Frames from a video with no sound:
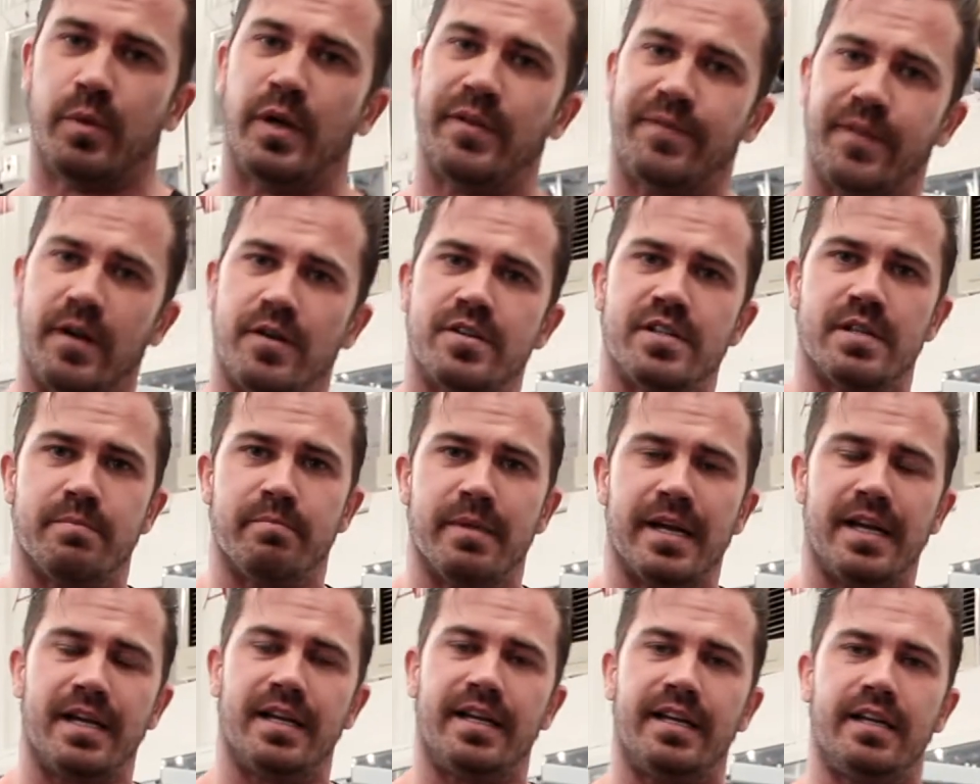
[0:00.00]
We're focusing
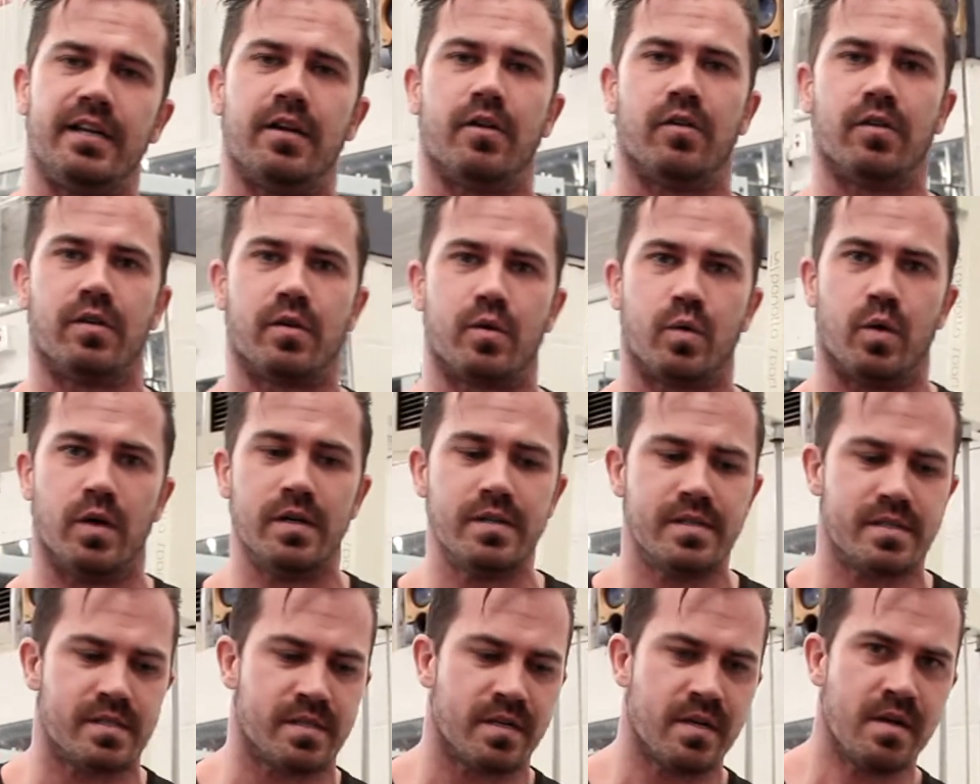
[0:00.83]
mainly on the
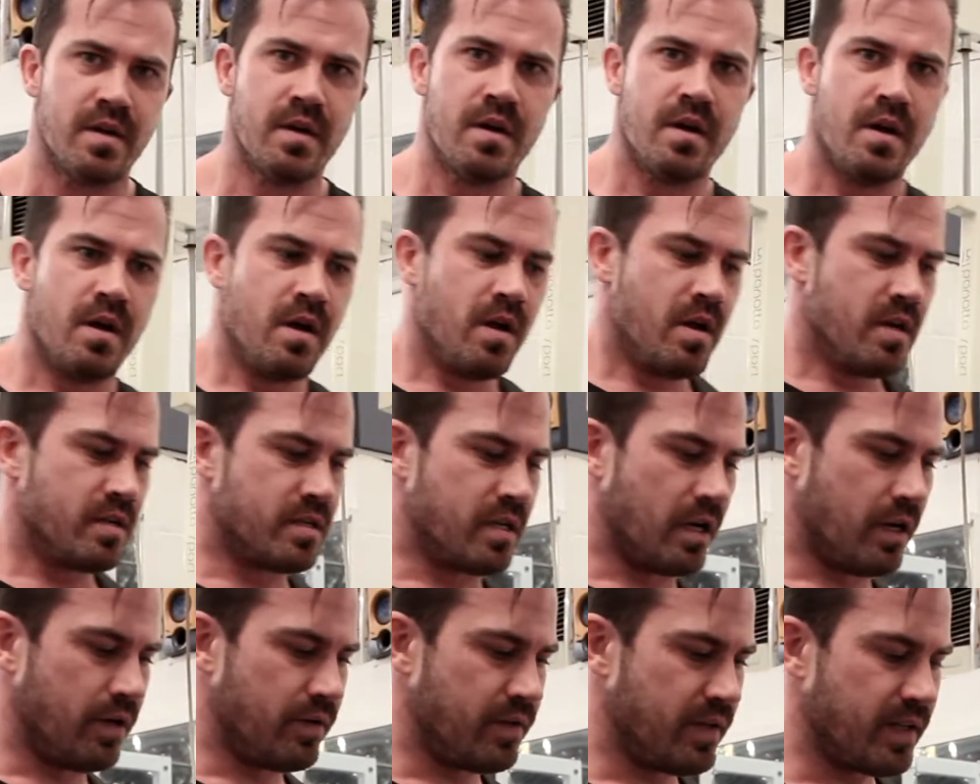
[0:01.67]
quads.
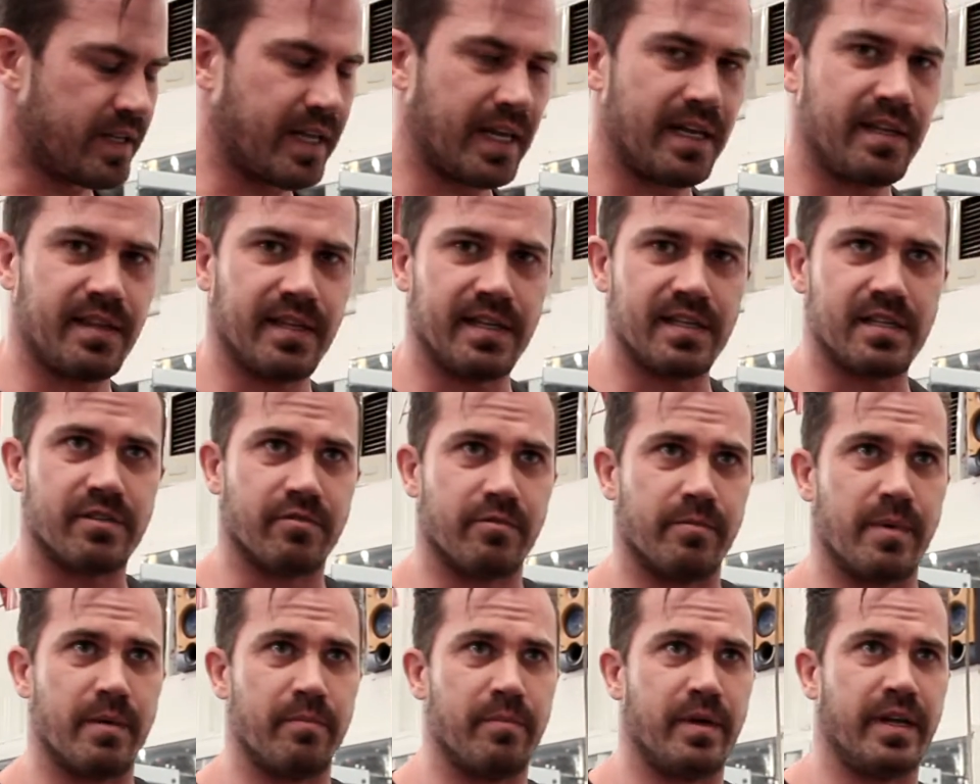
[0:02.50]
So the key thing to
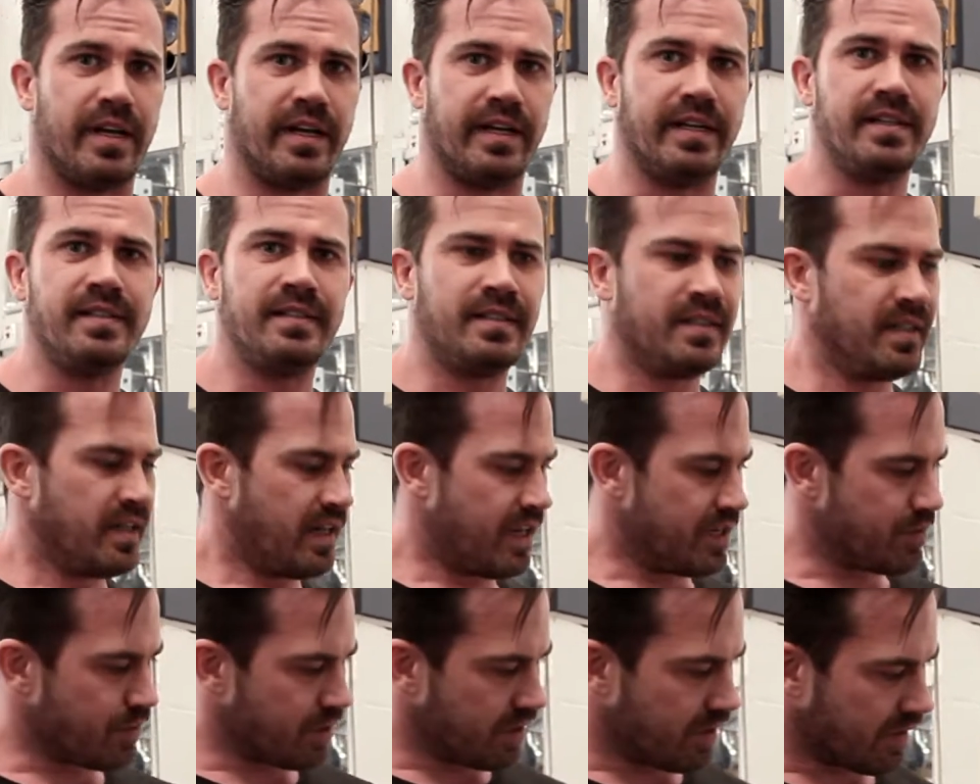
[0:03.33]
remember here
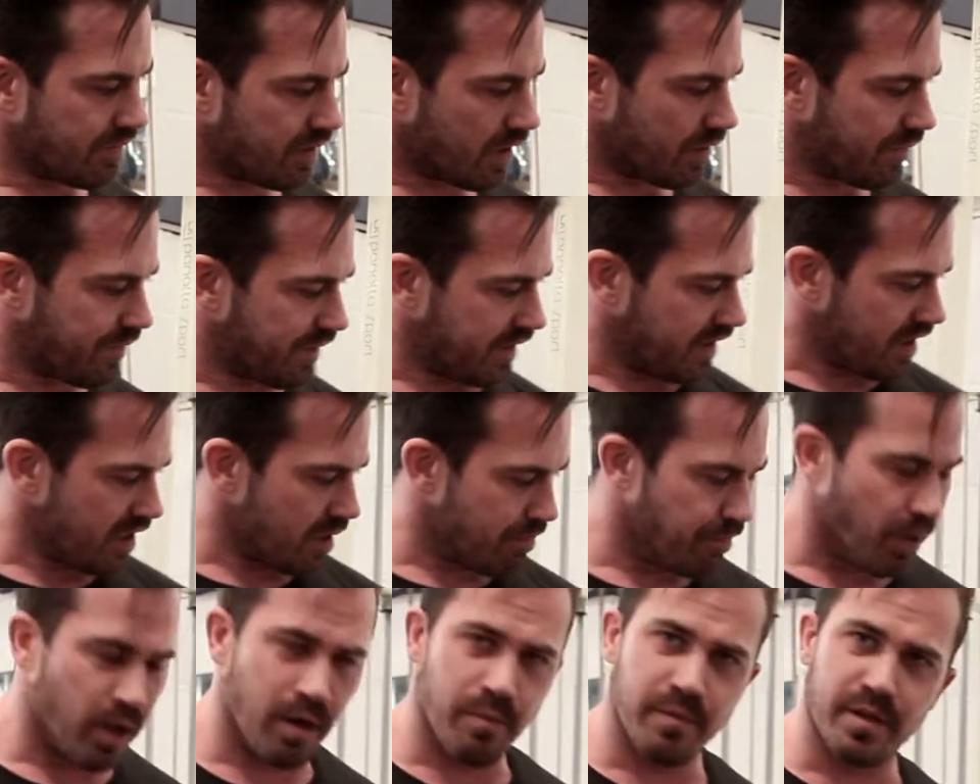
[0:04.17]
is we have our feet at
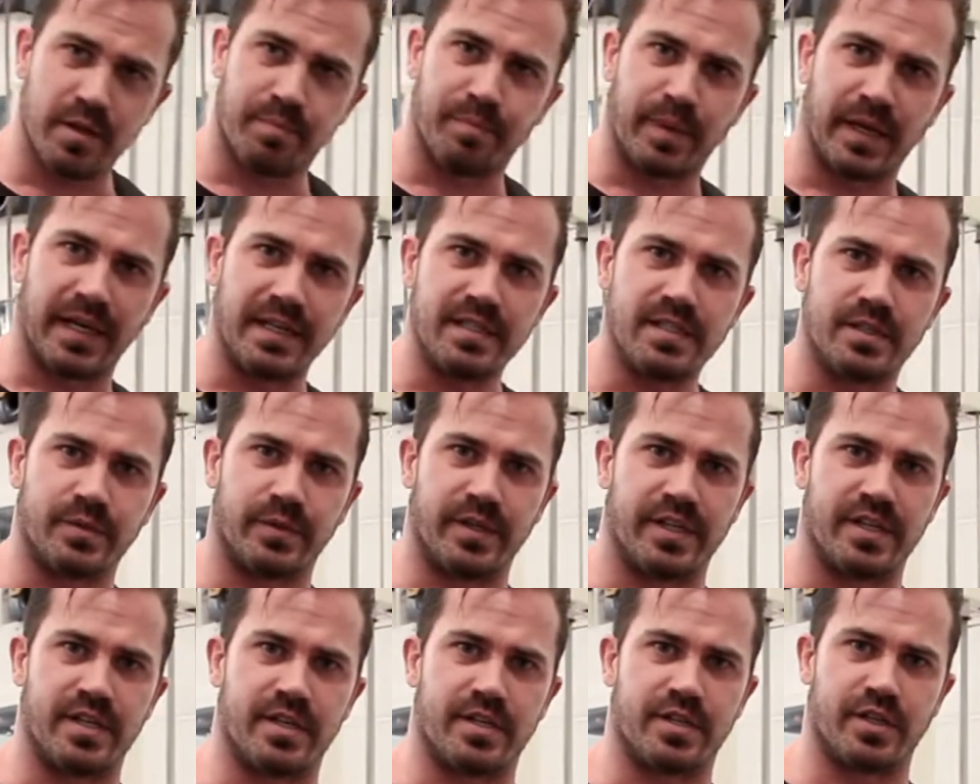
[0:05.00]
the bottom of the pad
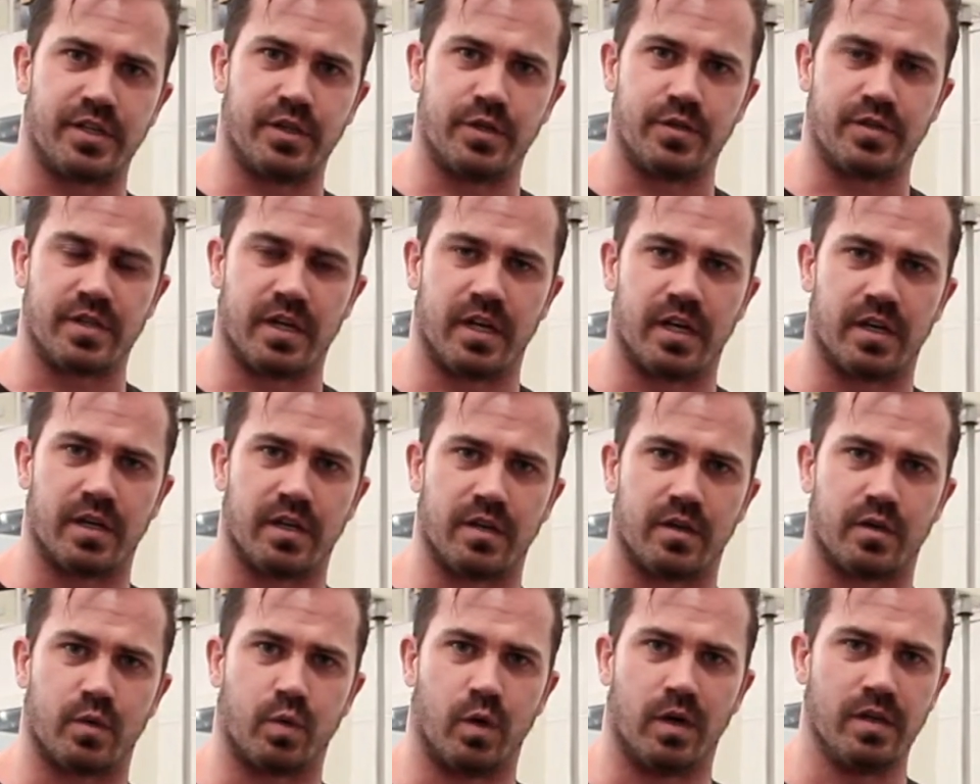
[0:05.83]
to use our
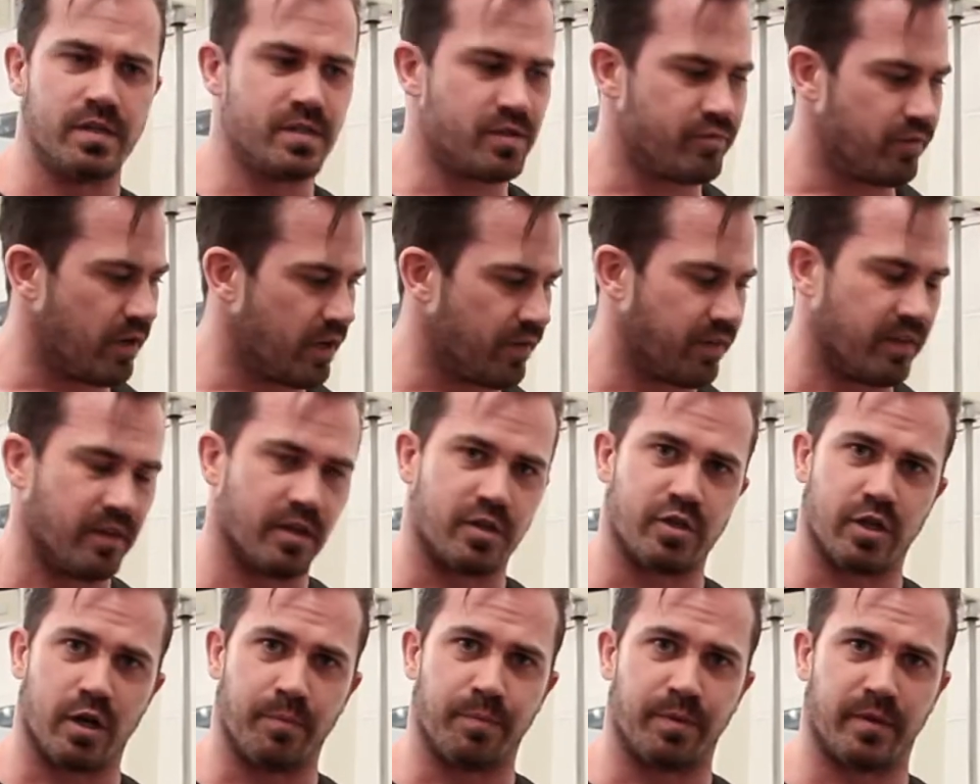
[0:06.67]
quads rather than
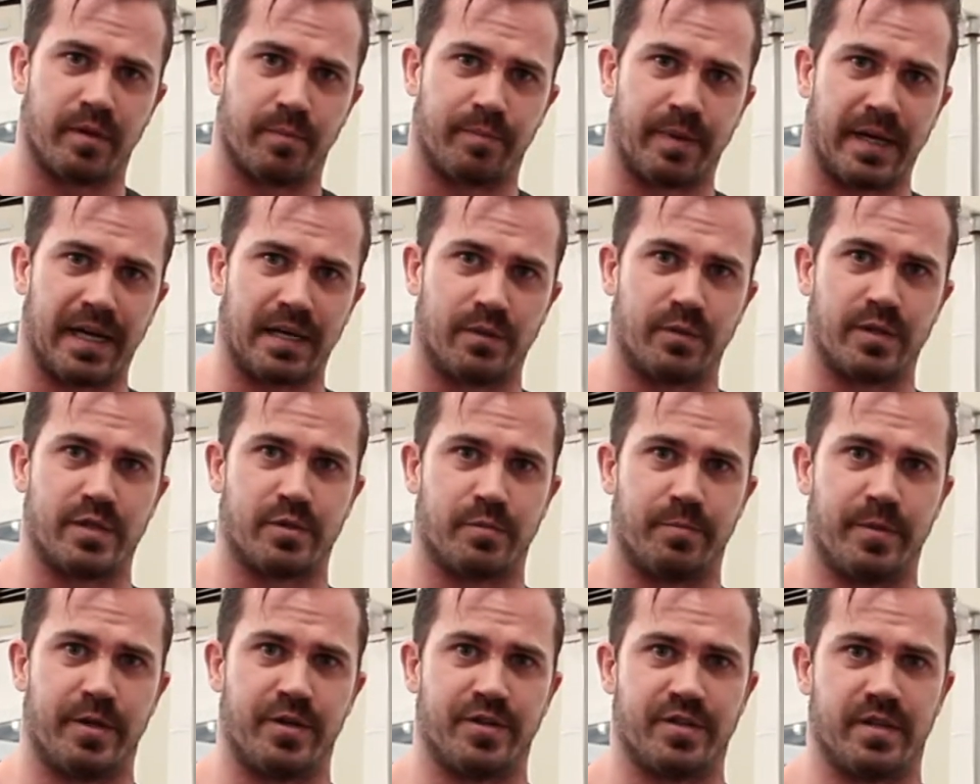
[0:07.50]
the top of the pad which
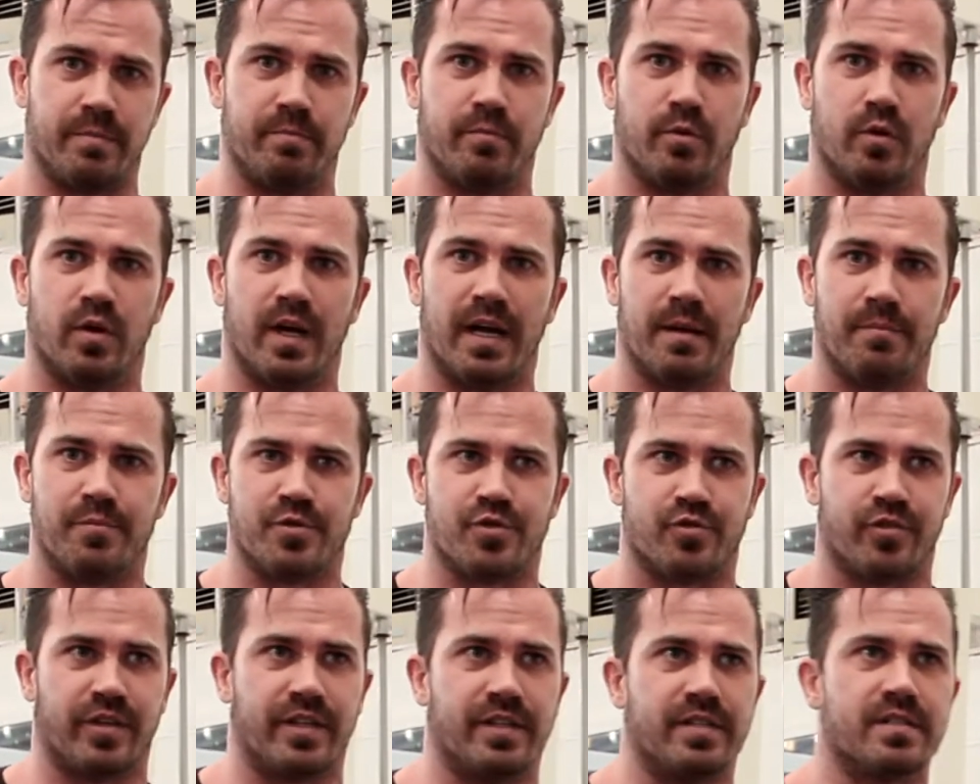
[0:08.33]
we're using more
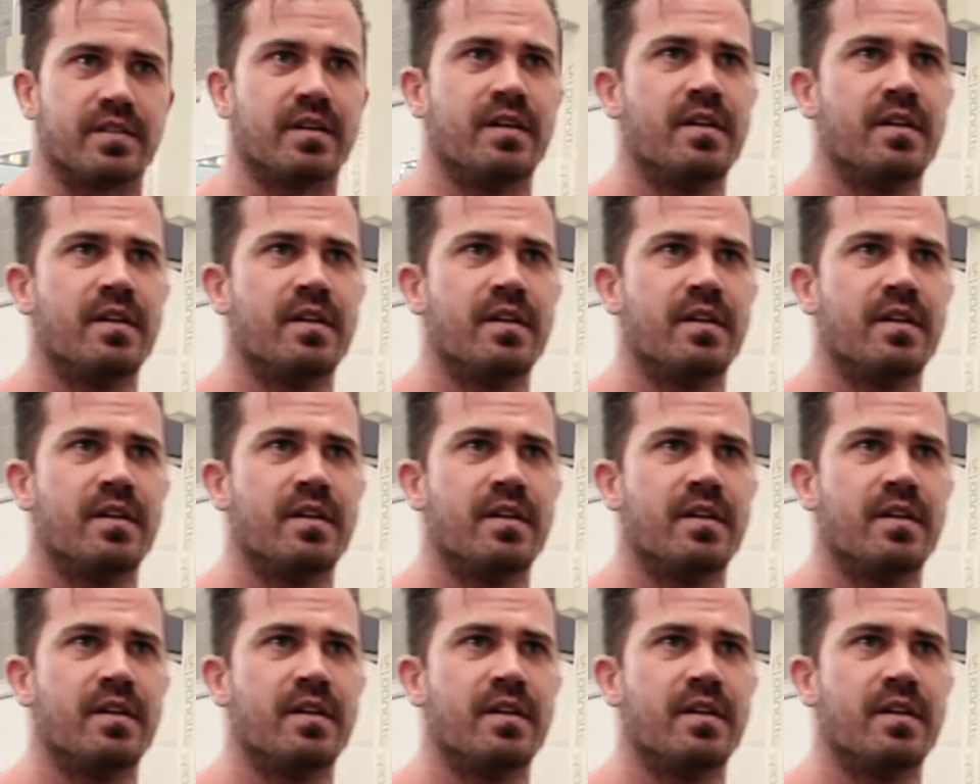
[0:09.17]
hamstrings.